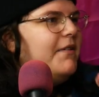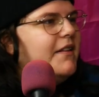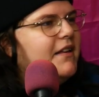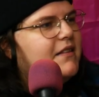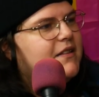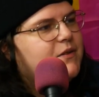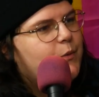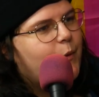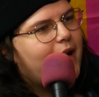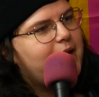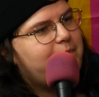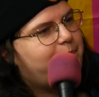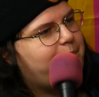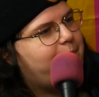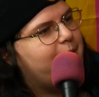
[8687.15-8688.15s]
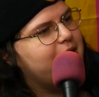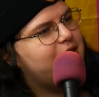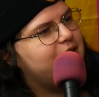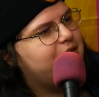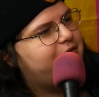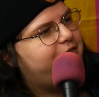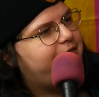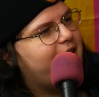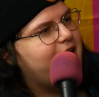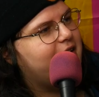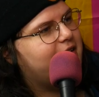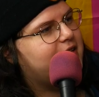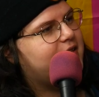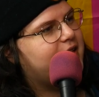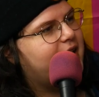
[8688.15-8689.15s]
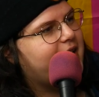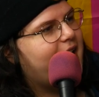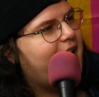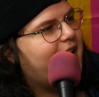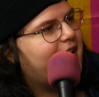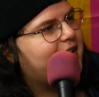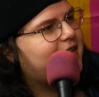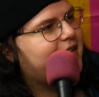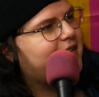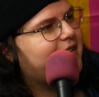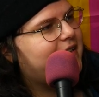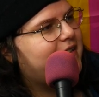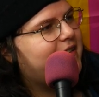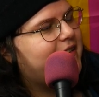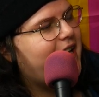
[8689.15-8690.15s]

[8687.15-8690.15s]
be like, this white bitch's feet suck ass. Yeah.